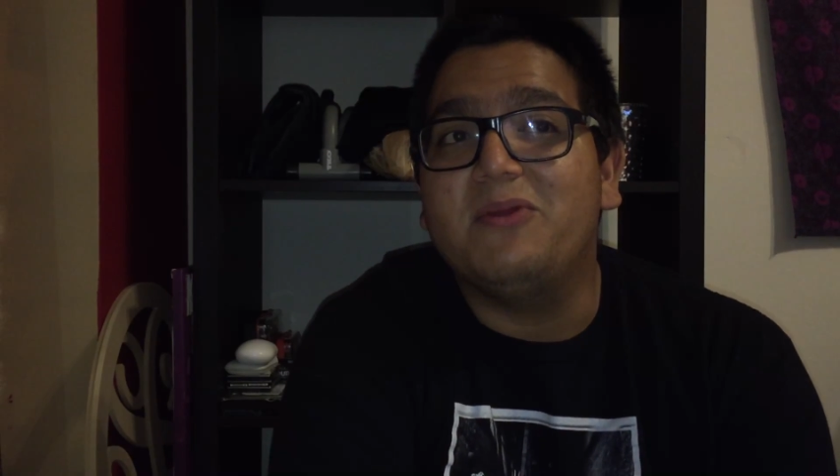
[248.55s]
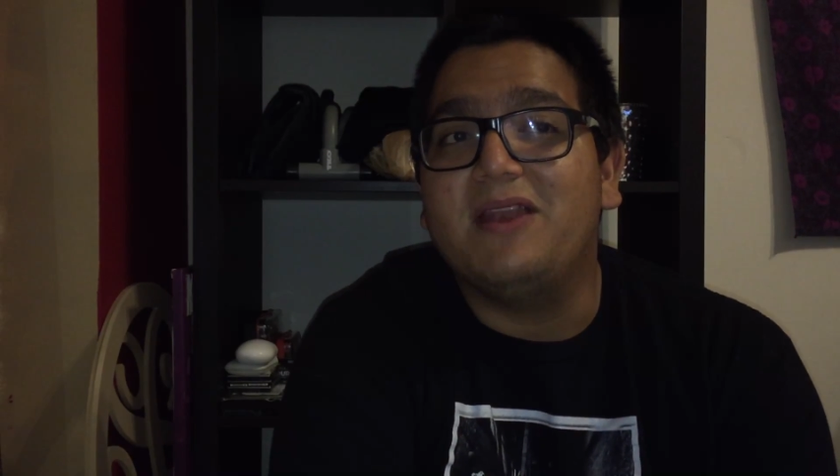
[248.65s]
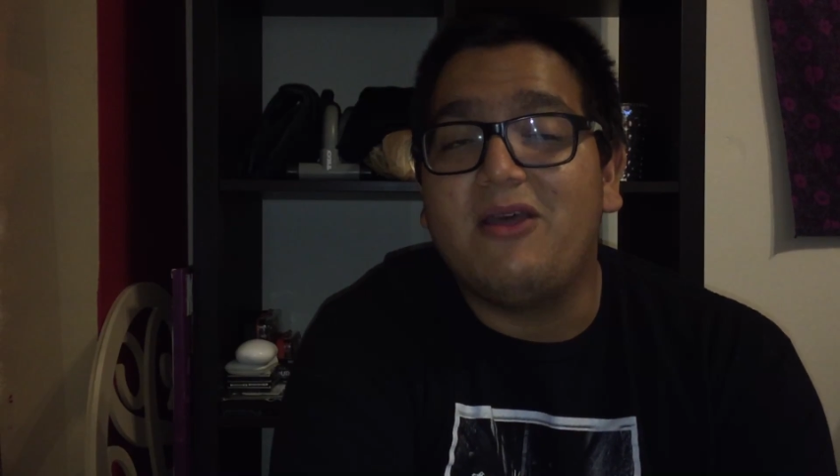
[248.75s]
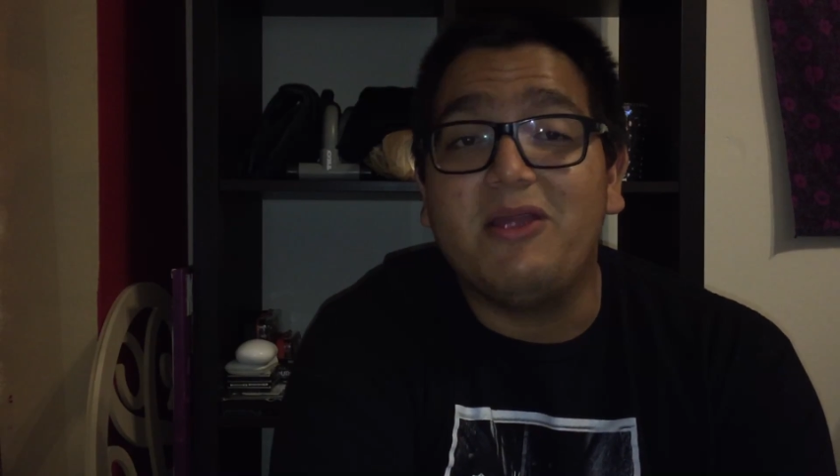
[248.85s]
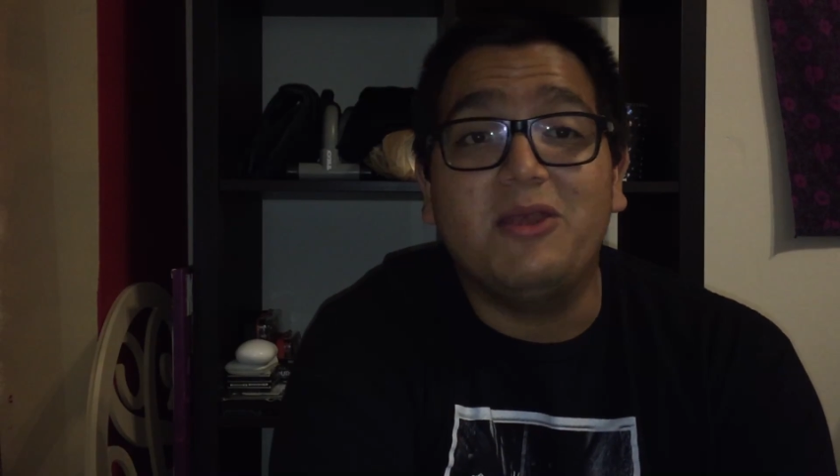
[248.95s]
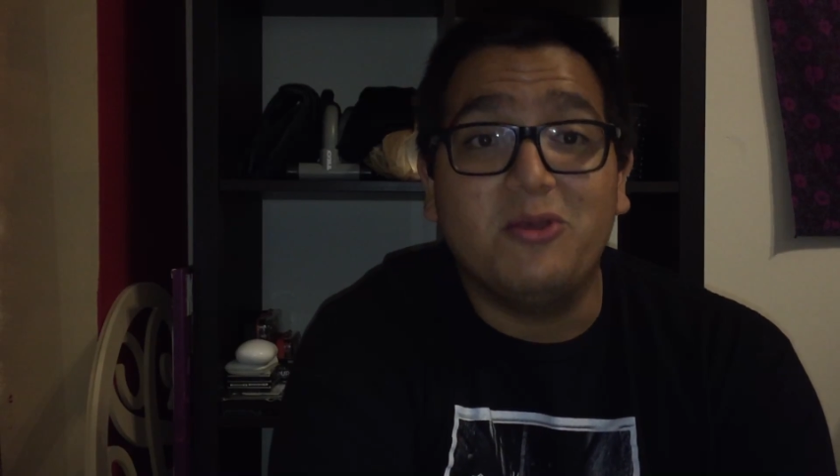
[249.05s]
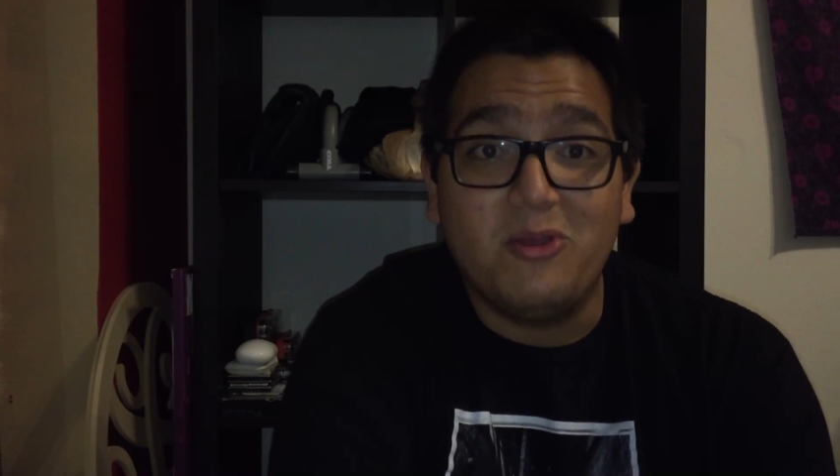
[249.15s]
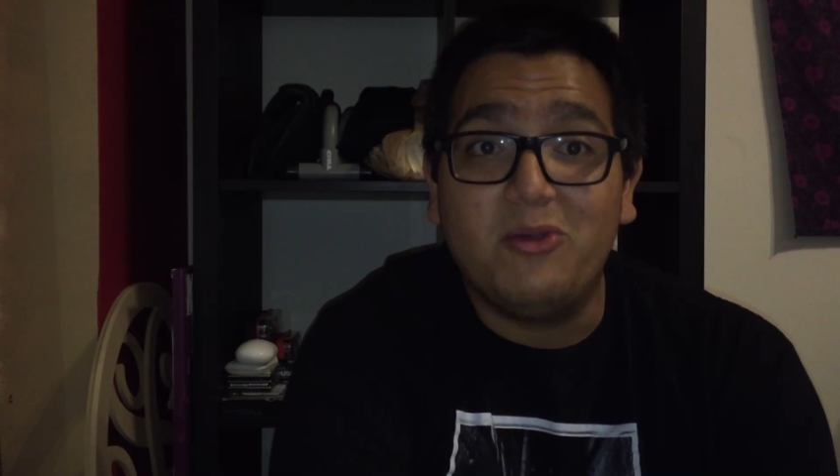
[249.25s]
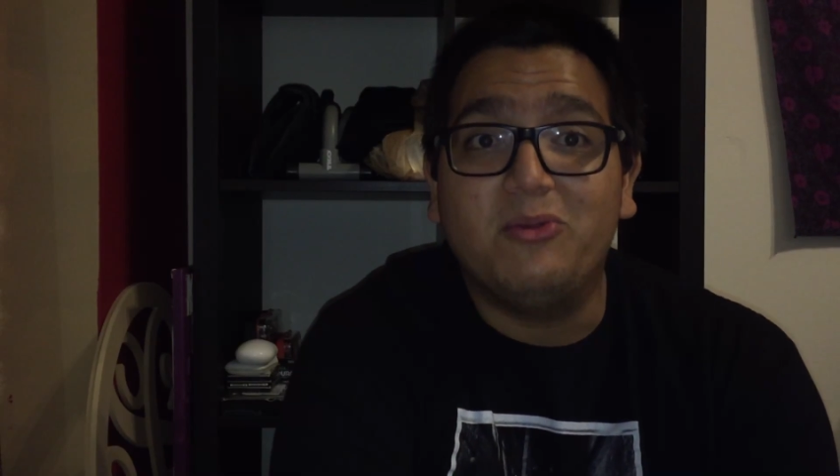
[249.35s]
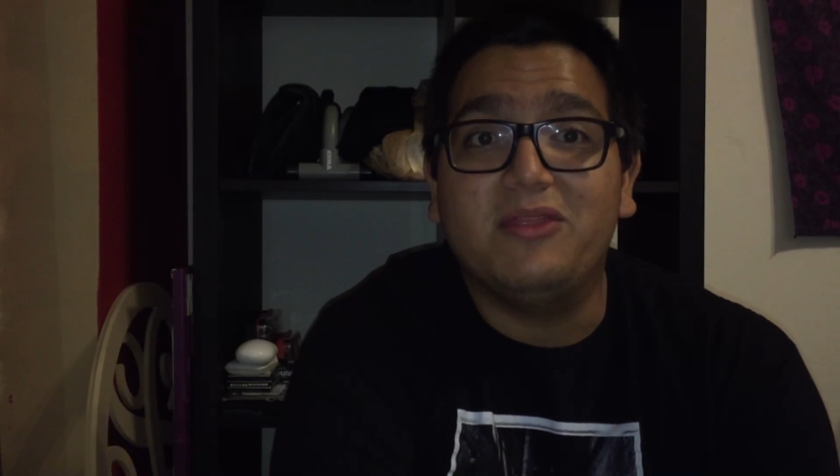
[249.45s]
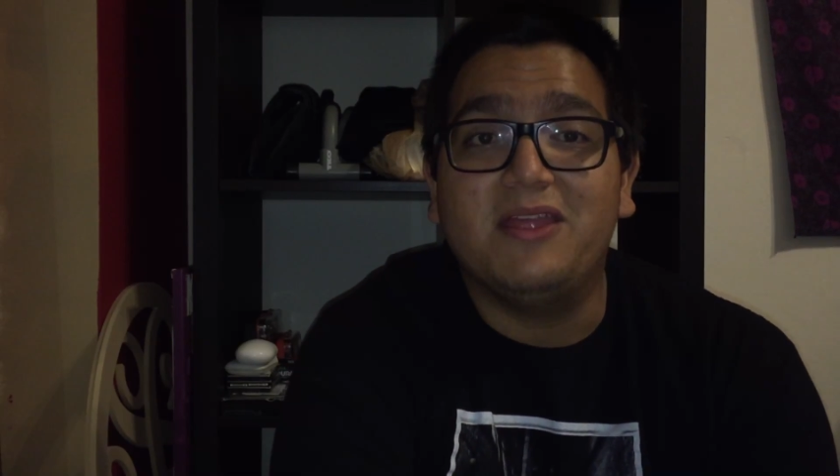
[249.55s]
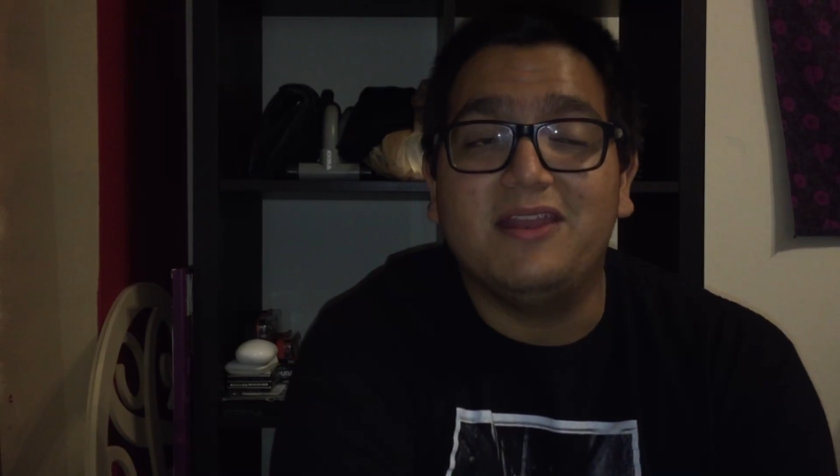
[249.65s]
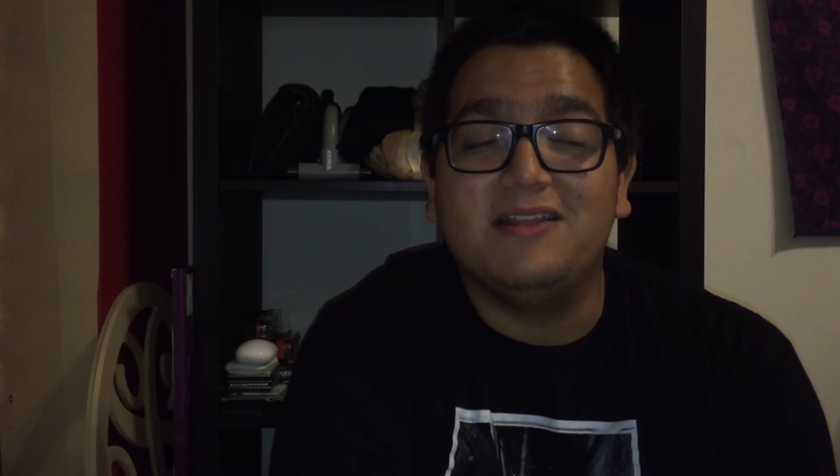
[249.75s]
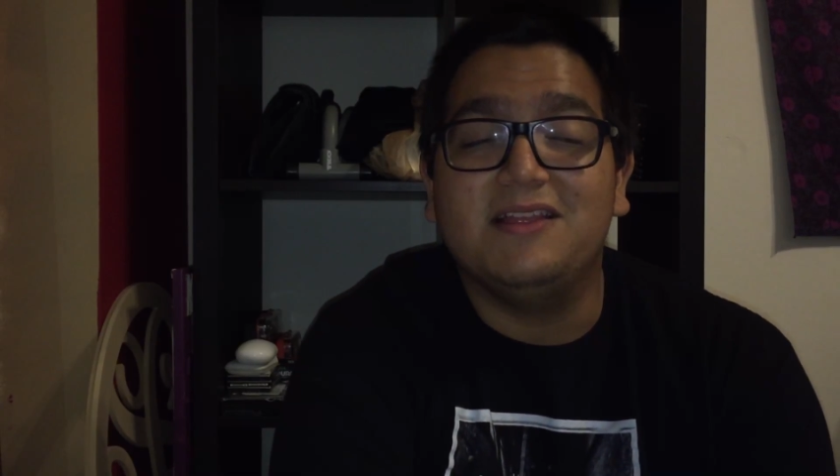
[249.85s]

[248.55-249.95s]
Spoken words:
but now I know that